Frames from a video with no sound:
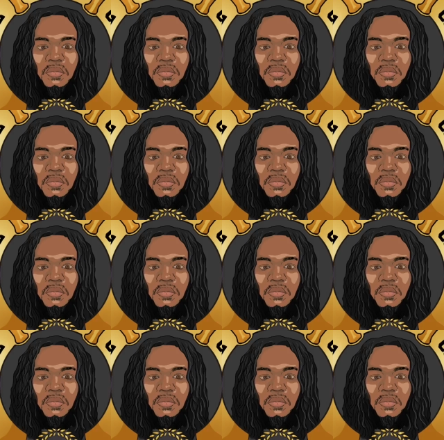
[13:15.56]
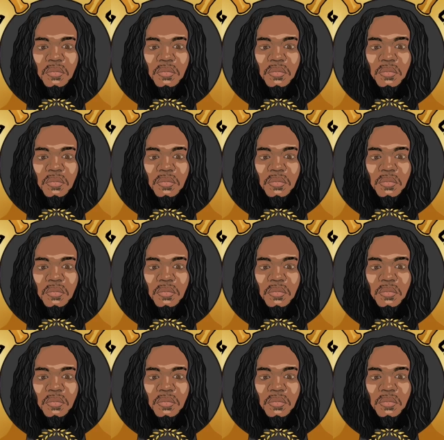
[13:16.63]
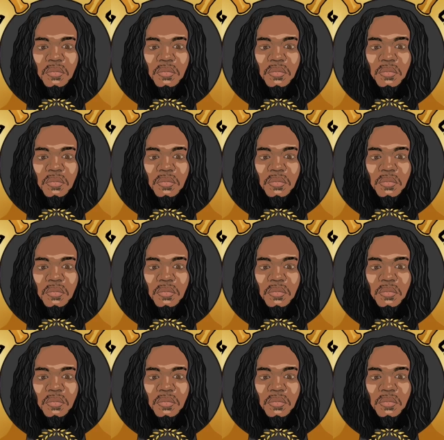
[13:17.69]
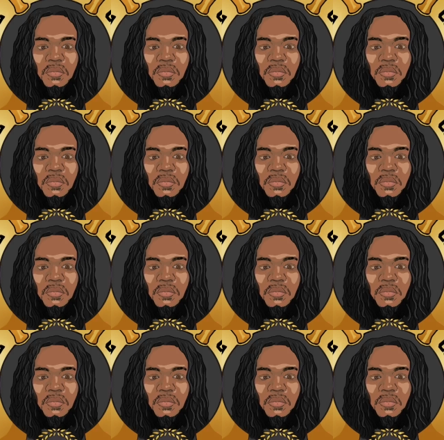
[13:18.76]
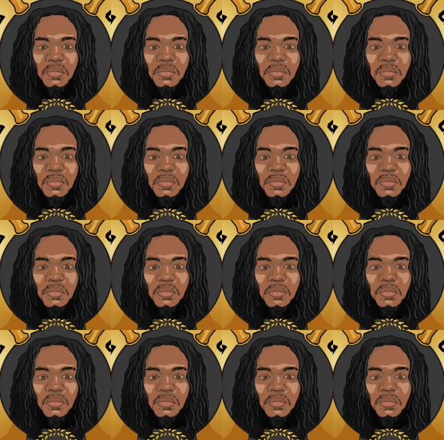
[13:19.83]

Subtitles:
[no speech]